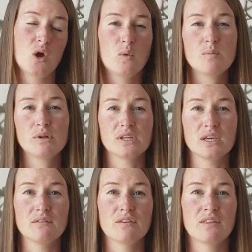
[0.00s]
We
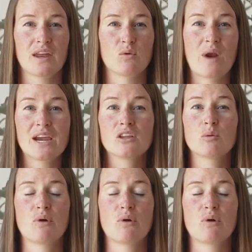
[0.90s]
believe that a regular